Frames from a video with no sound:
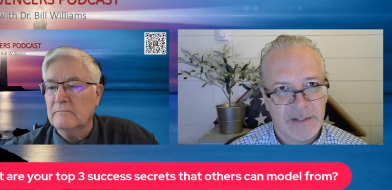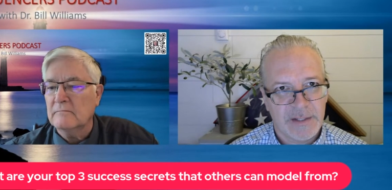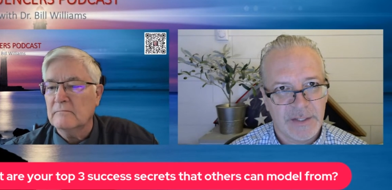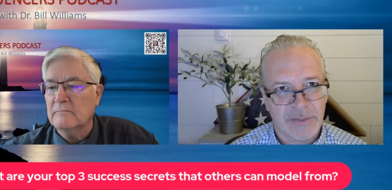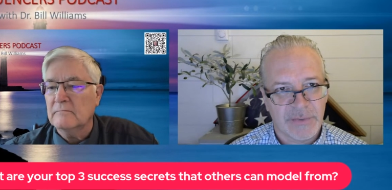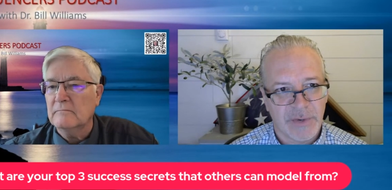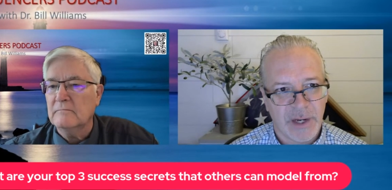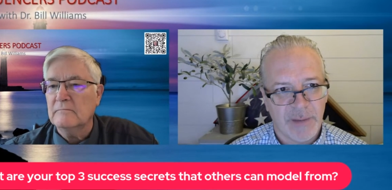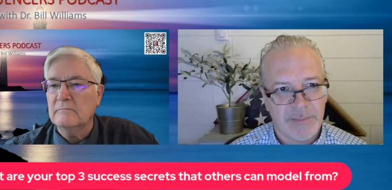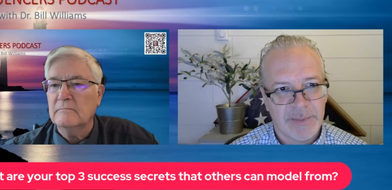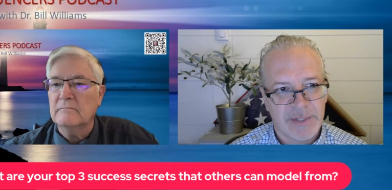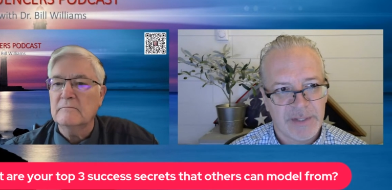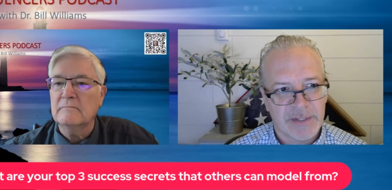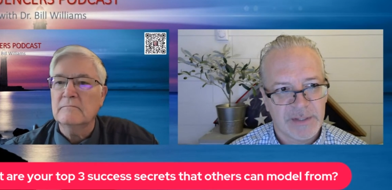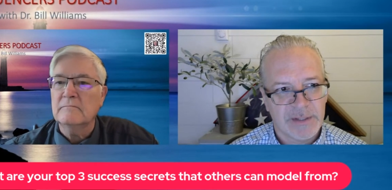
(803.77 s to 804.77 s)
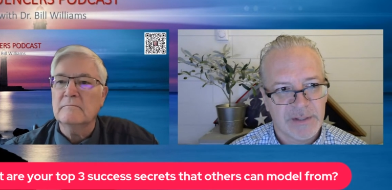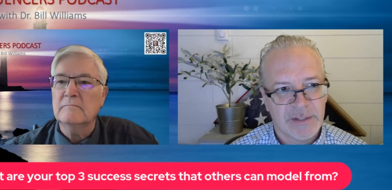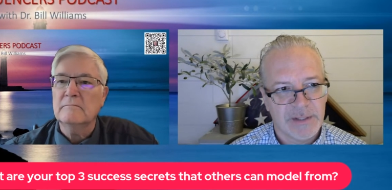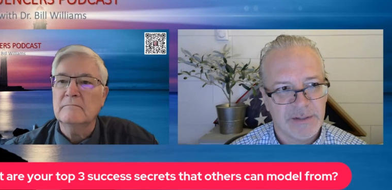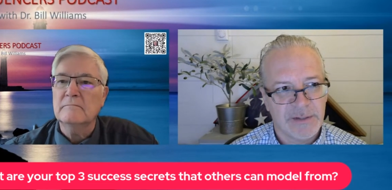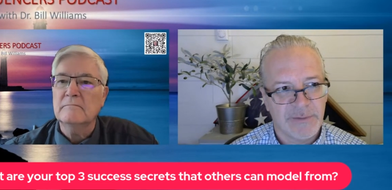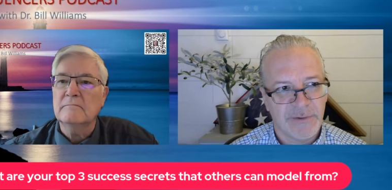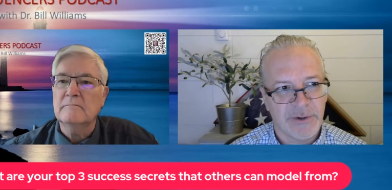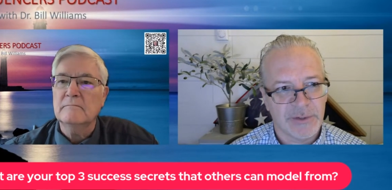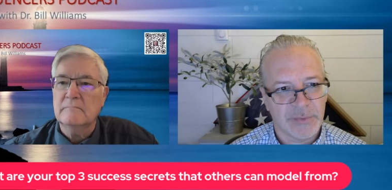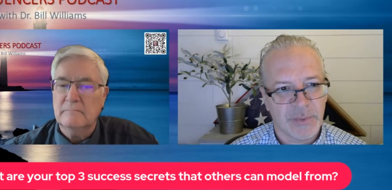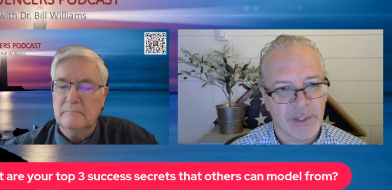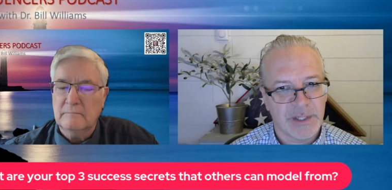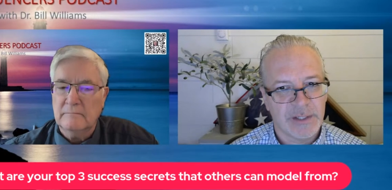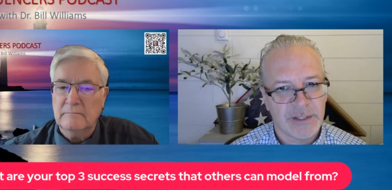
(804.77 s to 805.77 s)
Speaker 1: disrupt is the
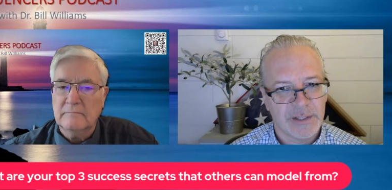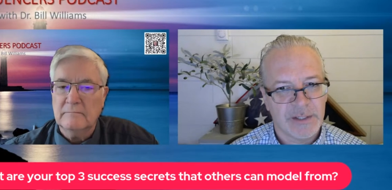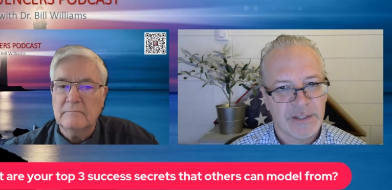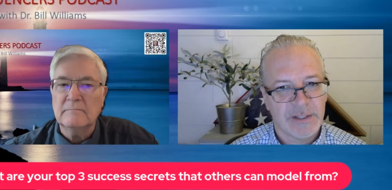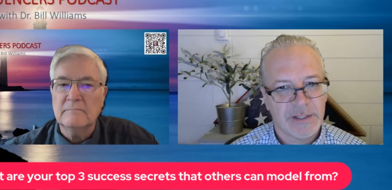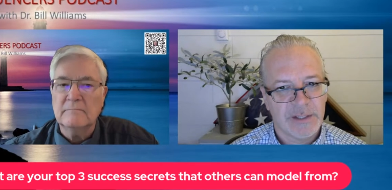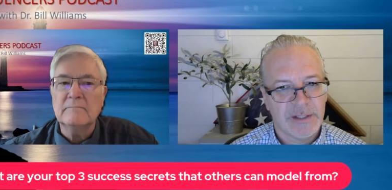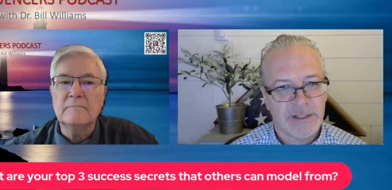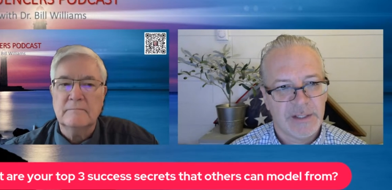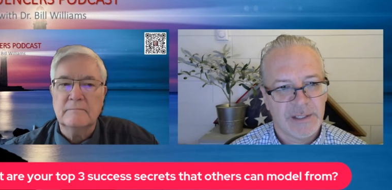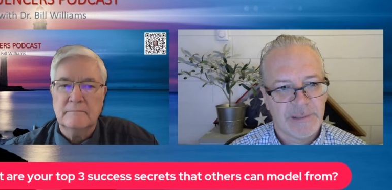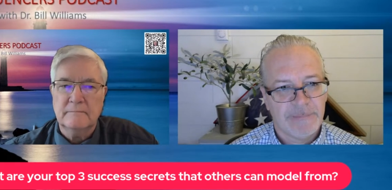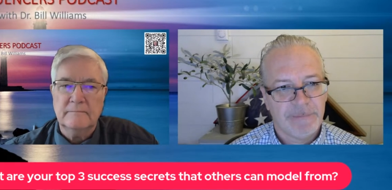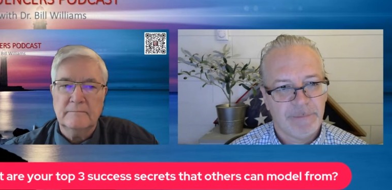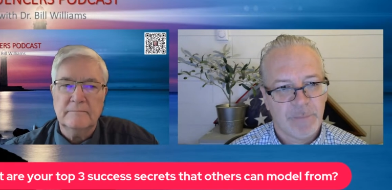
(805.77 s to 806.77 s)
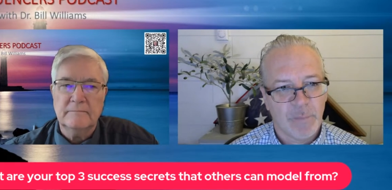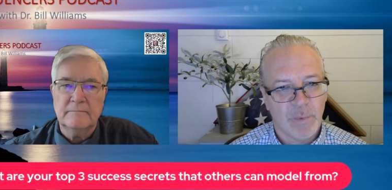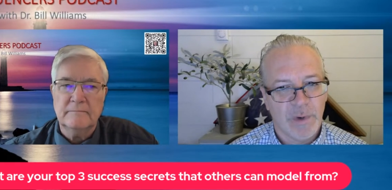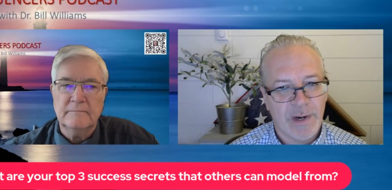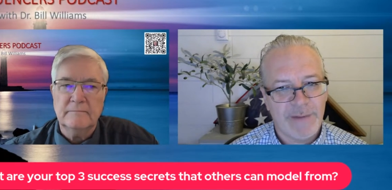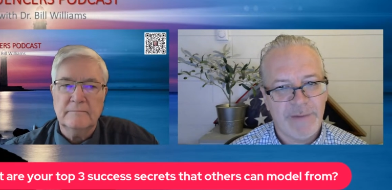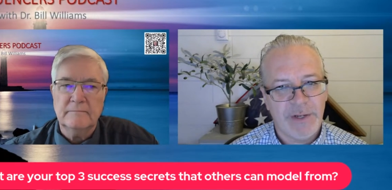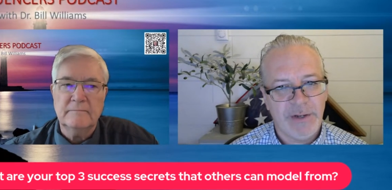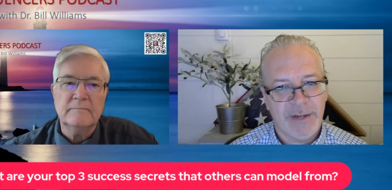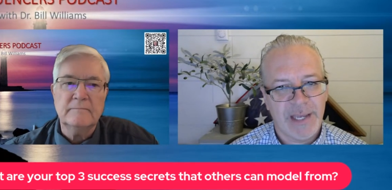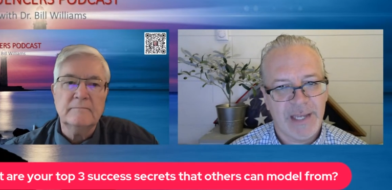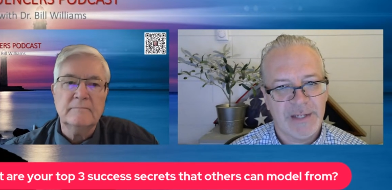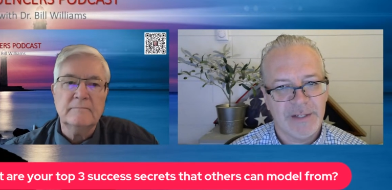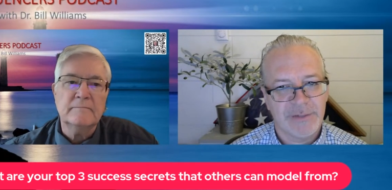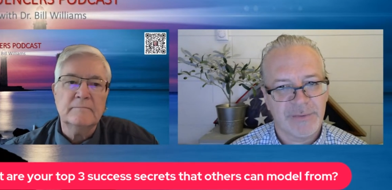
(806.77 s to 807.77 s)
first one. Wherever you
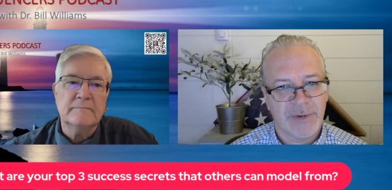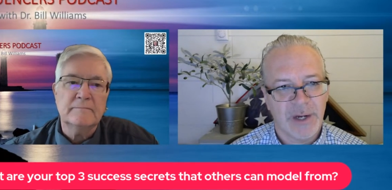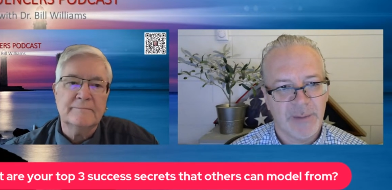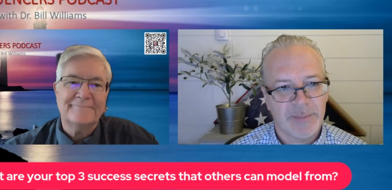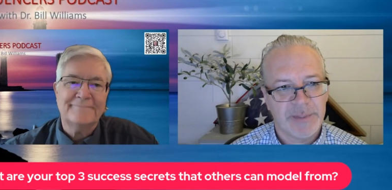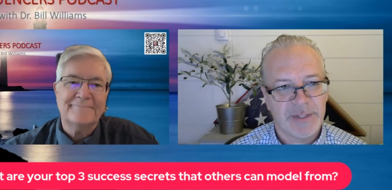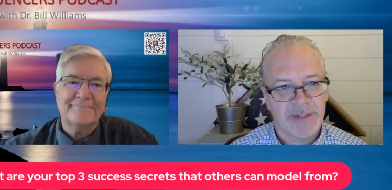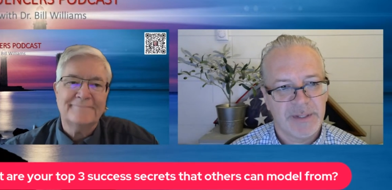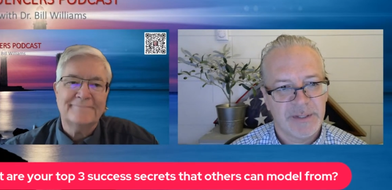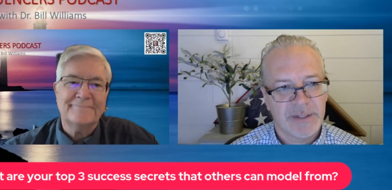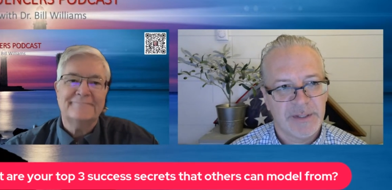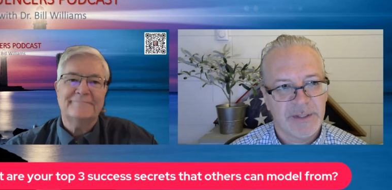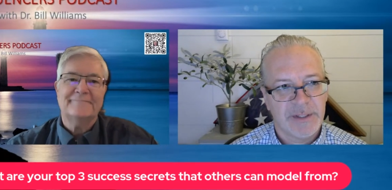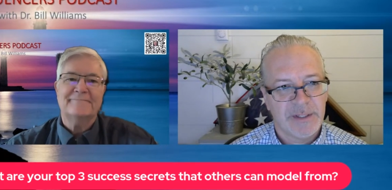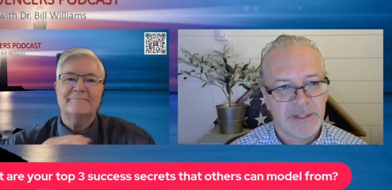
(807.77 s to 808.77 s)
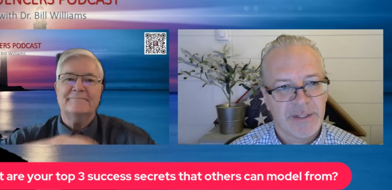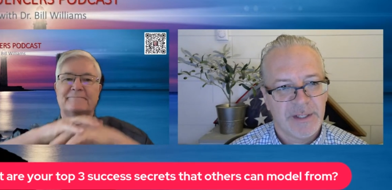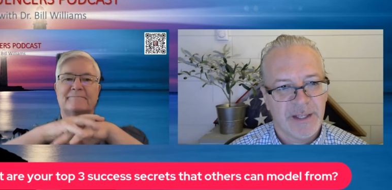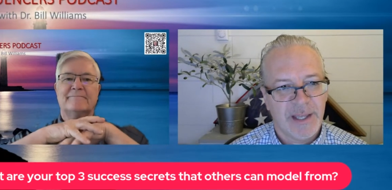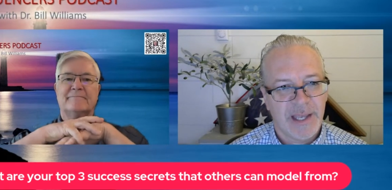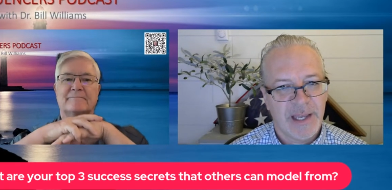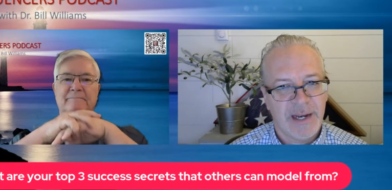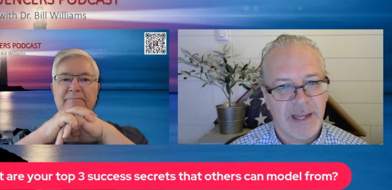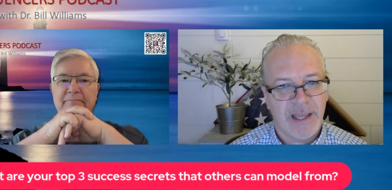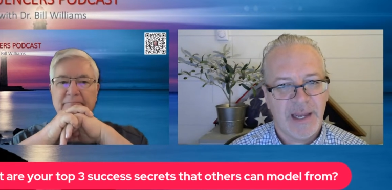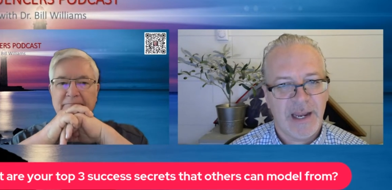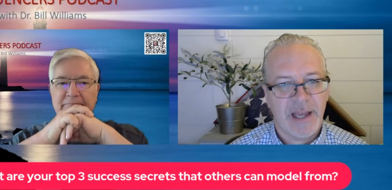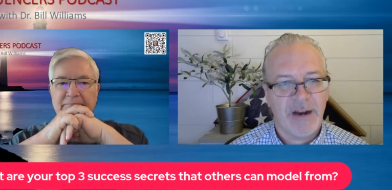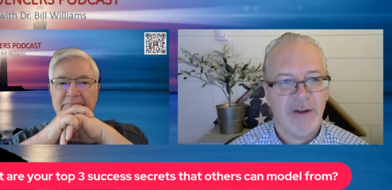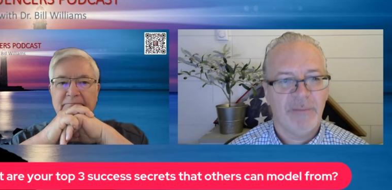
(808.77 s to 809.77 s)
can disrupt. And
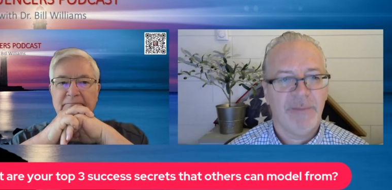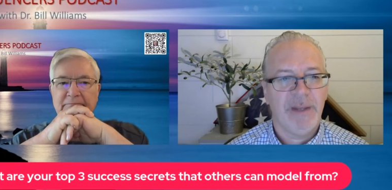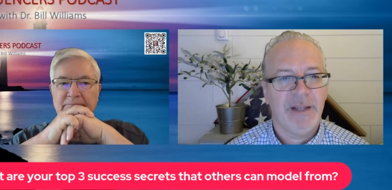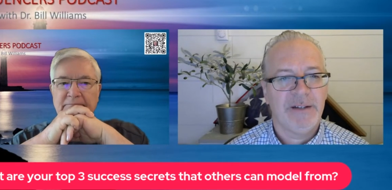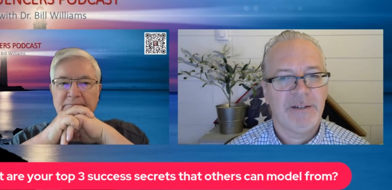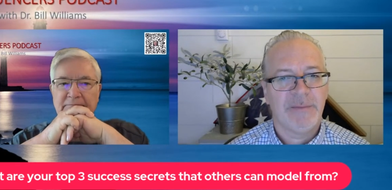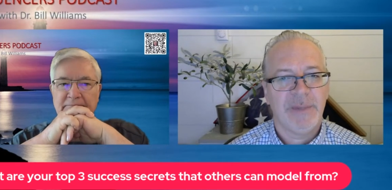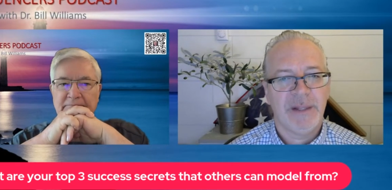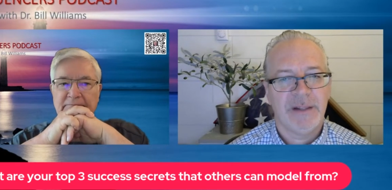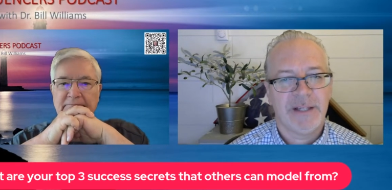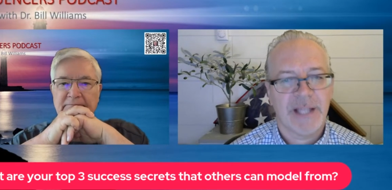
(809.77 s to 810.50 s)
and I don't mean to be the